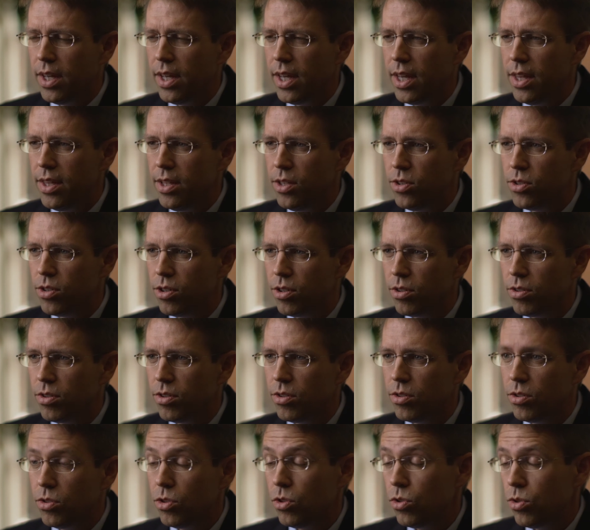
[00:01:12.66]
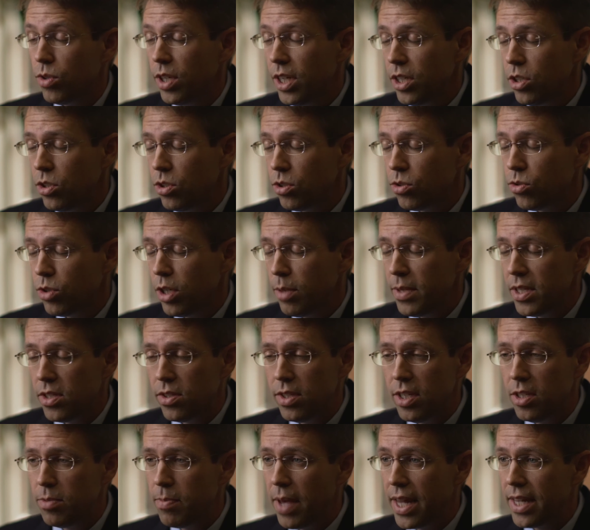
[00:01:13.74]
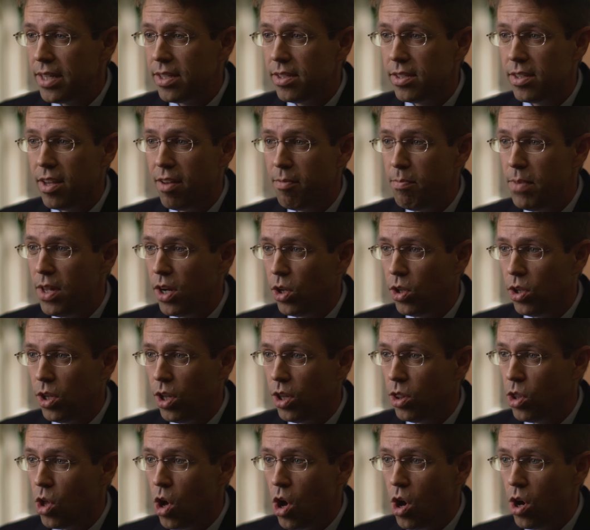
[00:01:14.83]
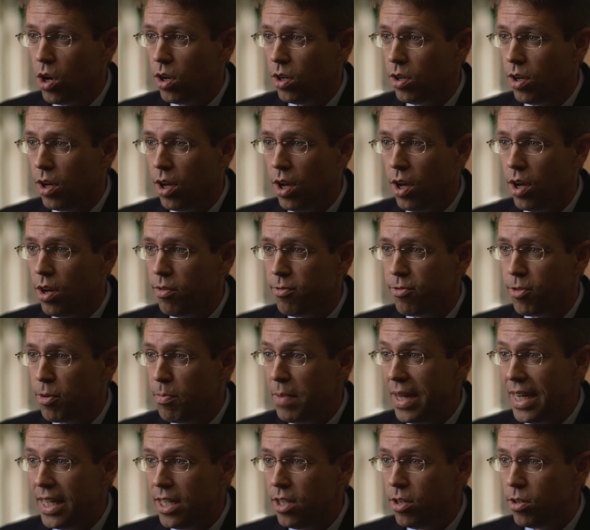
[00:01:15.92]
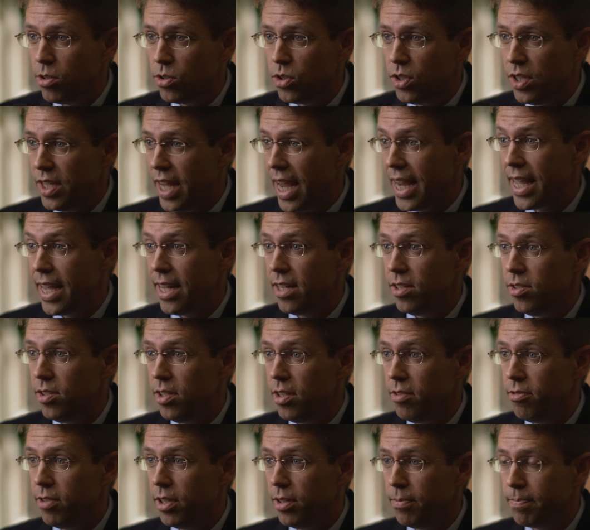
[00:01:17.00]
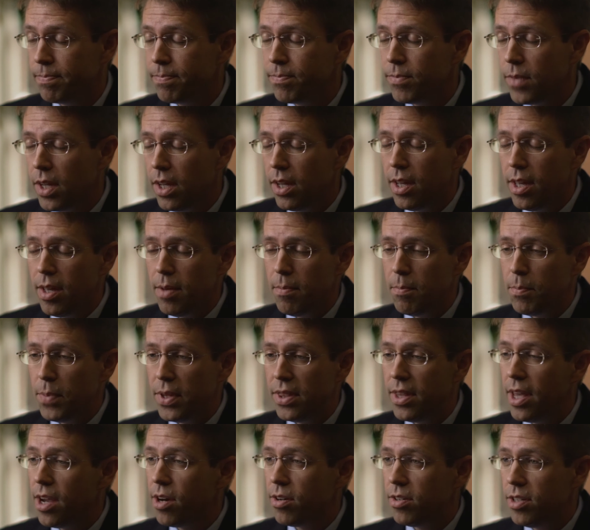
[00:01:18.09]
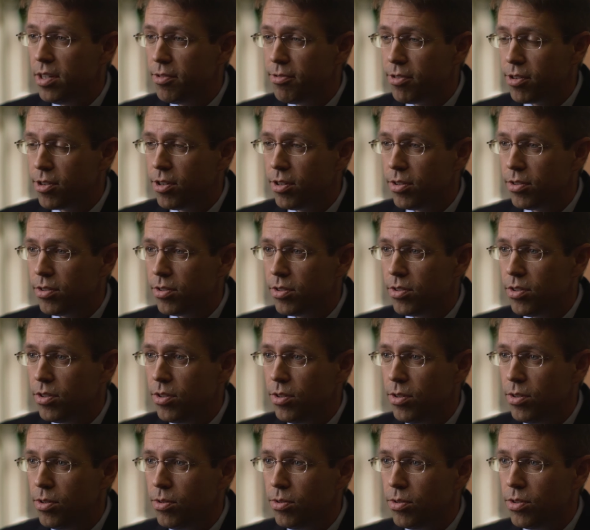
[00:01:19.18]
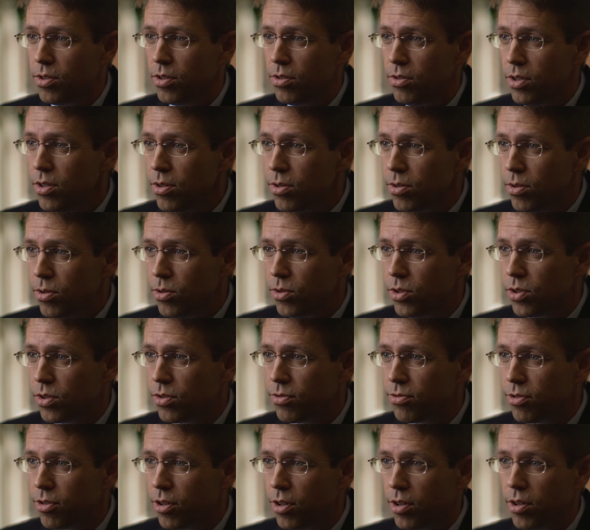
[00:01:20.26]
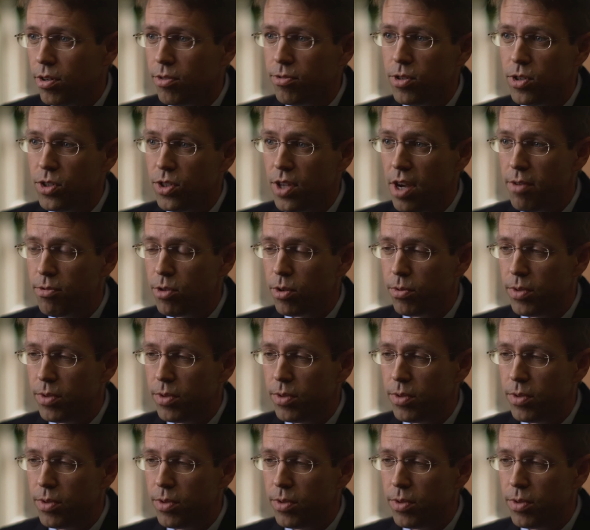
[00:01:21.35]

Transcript: And these are traditional treatments. These medicines have been along for many years and decades even, but they are difficult to use for several